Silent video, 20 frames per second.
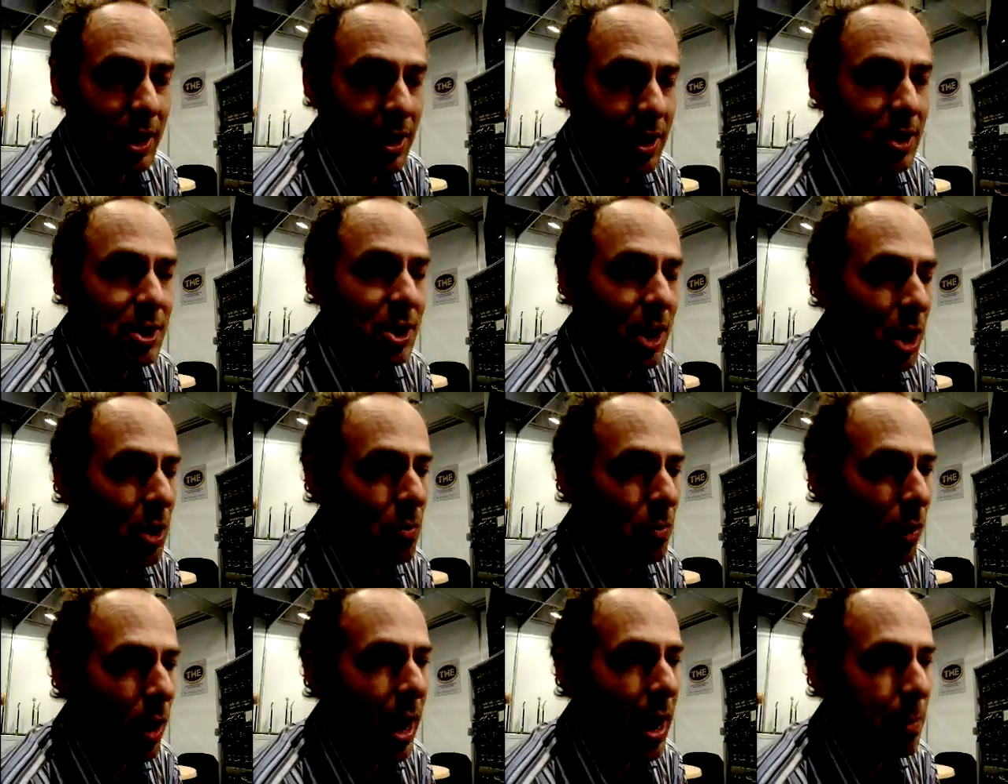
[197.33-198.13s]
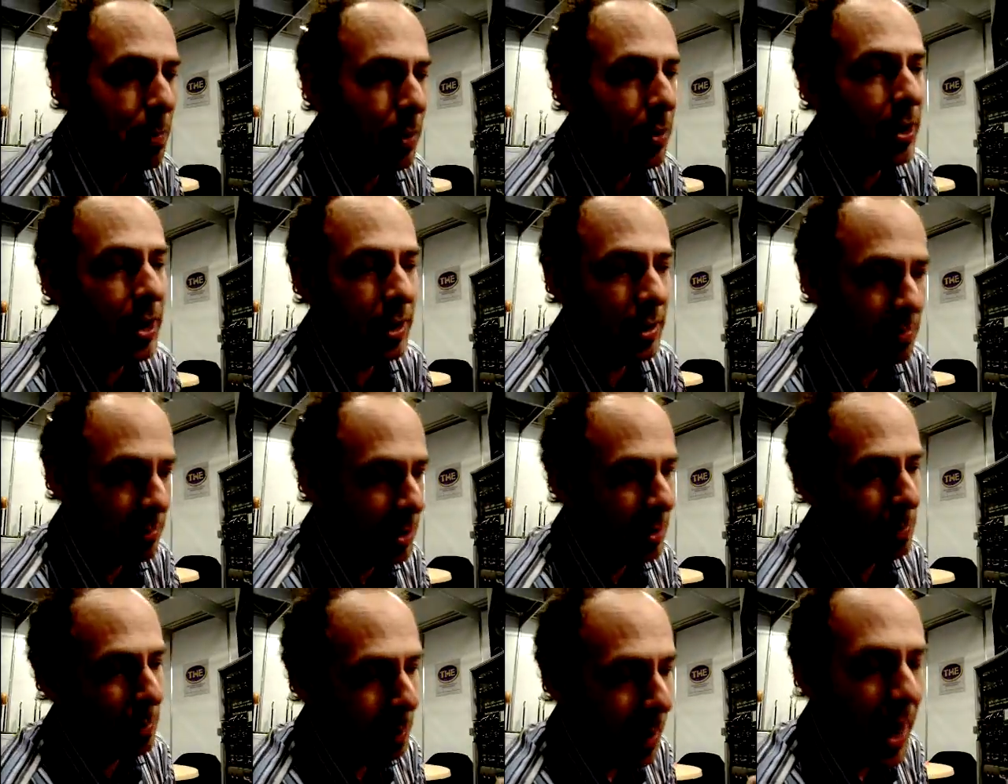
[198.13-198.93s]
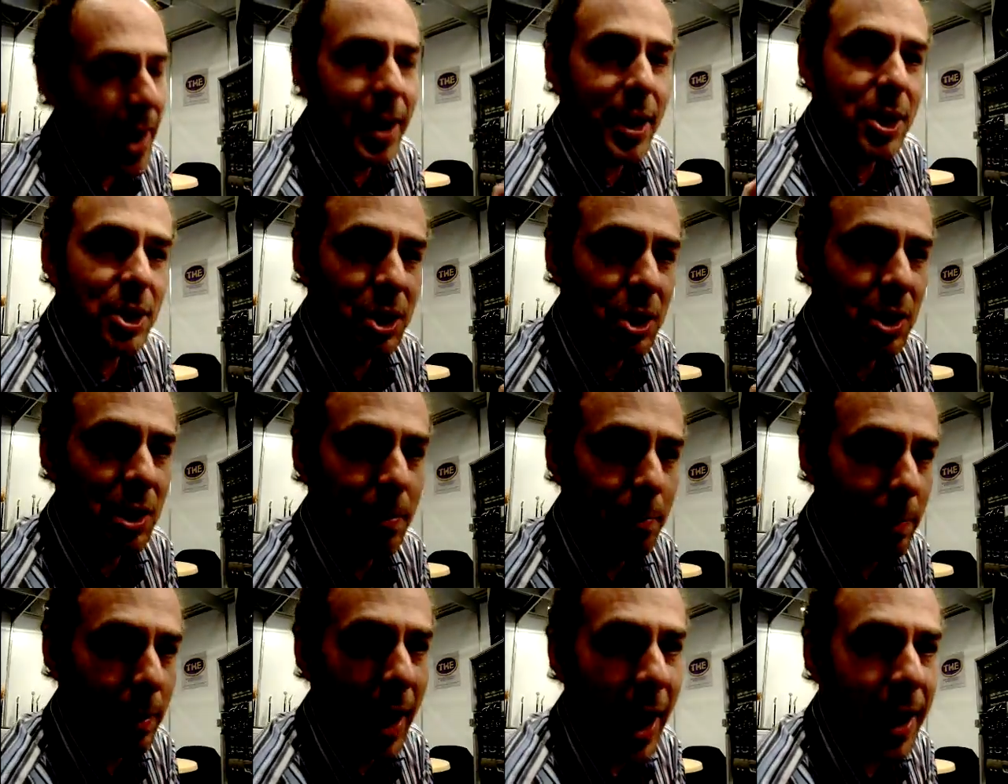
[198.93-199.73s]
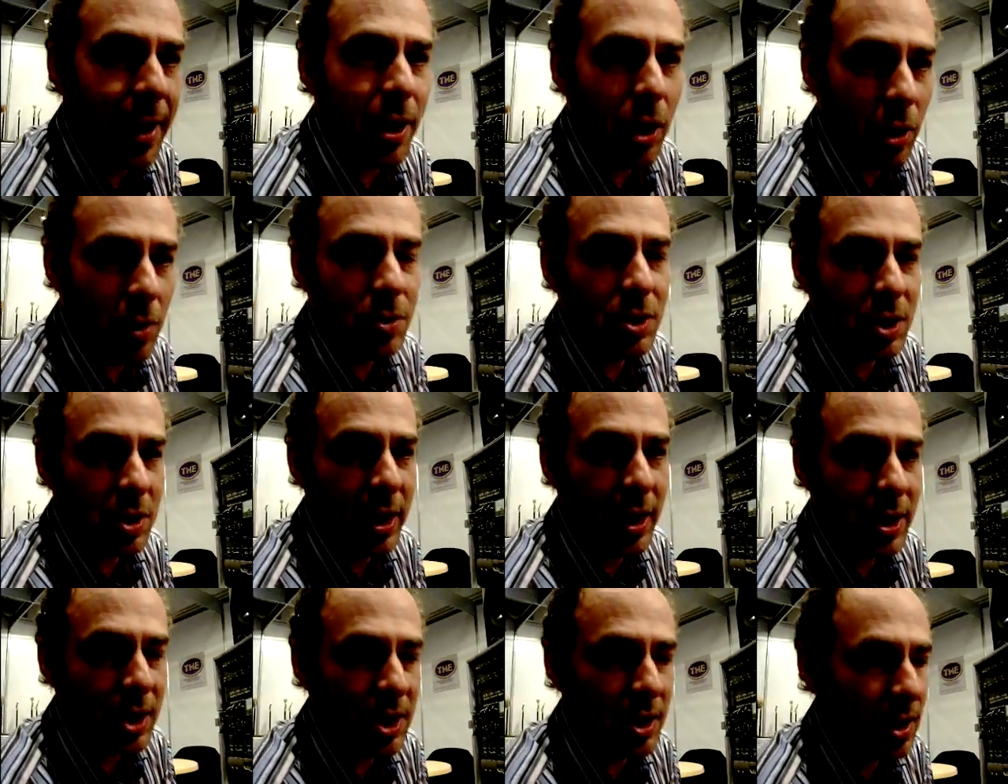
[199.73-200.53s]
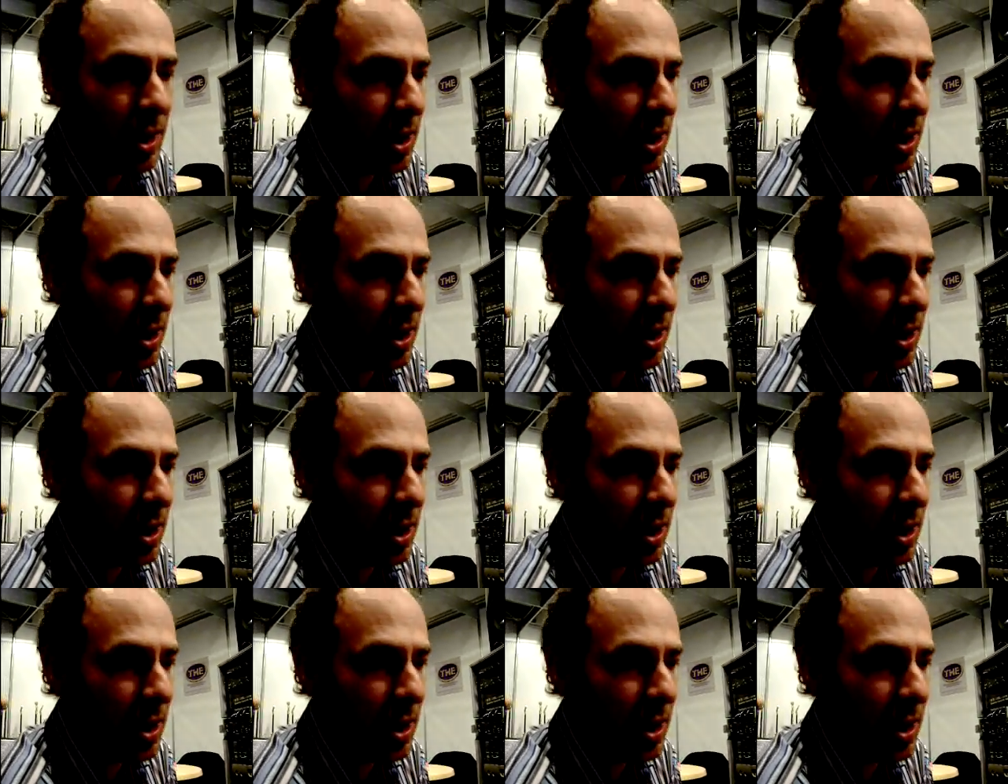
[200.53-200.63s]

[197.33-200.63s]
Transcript: its own right, but the plan is you can add it onto this,